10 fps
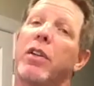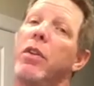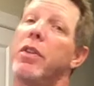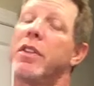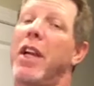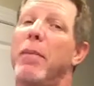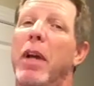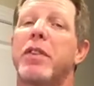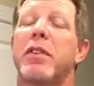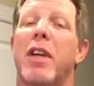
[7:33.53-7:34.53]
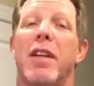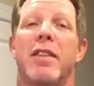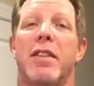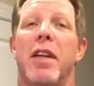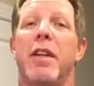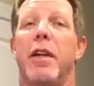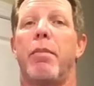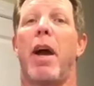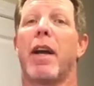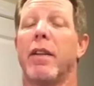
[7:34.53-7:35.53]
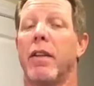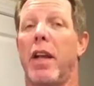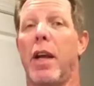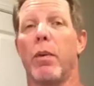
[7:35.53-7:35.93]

to do the same exercises they did back in the day